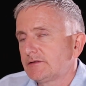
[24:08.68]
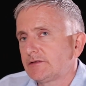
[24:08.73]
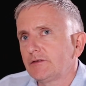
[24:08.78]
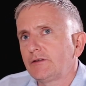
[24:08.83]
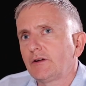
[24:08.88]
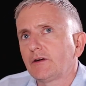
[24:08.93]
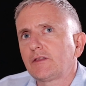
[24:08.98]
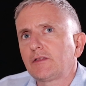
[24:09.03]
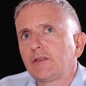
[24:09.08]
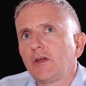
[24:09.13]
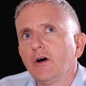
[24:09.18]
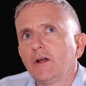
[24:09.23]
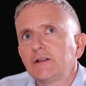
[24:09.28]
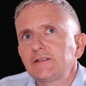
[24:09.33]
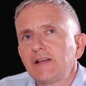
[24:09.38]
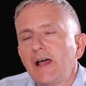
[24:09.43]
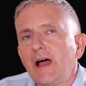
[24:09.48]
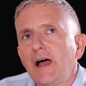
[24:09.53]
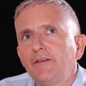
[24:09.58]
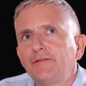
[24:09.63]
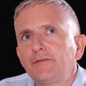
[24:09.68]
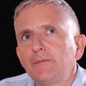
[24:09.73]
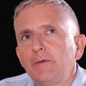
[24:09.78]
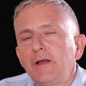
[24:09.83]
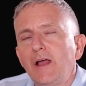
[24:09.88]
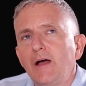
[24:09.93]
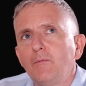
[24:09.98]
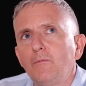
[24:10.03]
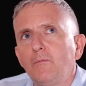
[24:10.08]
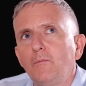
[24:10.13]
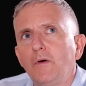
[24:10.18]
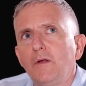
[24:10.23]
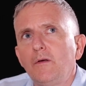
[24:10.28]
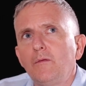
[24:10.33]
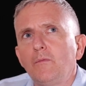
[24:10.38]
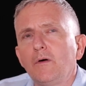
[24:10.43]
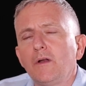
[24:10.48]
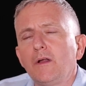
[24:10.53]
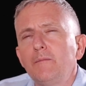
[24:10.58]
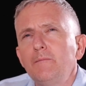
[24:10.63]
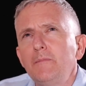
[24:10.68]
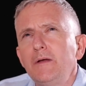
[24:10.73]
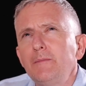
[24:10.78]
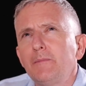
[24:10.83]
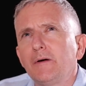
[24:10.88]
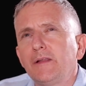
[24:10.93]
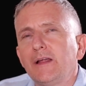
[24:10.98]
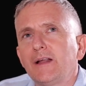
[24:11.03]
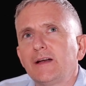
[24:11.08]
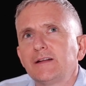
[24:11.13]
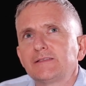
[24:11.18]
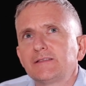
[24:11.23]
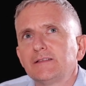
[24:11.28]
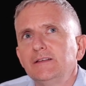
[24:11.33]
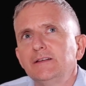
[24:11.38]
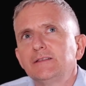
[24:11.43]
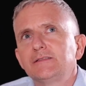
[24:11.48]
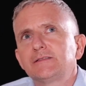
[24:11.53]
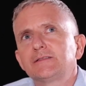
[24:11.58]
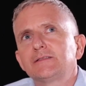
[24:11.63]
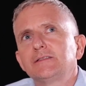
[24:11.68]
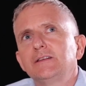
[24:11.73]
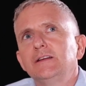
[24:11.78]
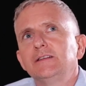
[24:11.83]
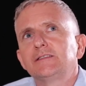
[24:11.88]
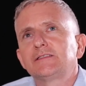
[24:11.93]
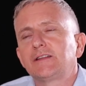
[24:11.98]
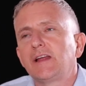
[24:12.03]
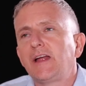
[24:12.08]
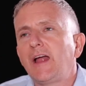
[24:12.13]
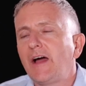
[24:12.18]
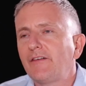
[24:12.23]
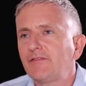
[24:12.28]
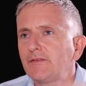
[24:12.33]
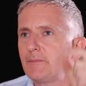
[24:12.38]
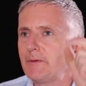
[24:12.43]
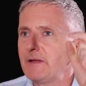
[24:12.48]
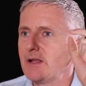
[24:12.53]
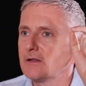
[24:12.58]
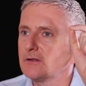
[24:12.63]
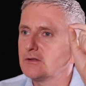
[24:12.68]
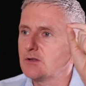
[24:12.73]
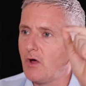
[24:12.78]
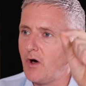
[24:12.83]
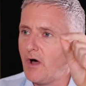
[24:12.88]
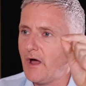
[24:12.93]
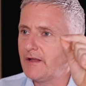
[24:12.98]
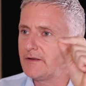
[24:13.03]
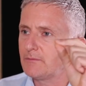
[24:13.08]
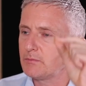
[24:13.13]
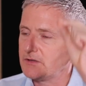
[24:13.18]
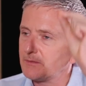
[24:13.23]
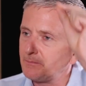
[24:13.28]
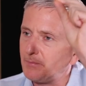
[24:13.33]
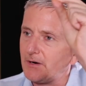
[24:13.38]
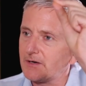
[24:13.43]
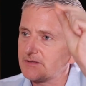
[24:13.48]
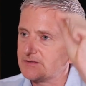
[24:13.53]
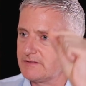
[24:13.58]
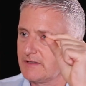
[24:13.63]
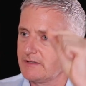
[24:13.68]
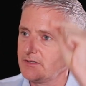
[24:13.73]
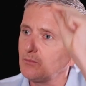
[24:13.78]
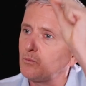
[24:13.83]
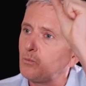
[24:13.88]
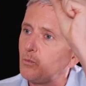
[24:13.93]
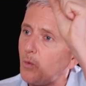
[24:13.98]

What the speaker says: So your thoughts have to be, and what I mean by that is they have to be aligned with the person that you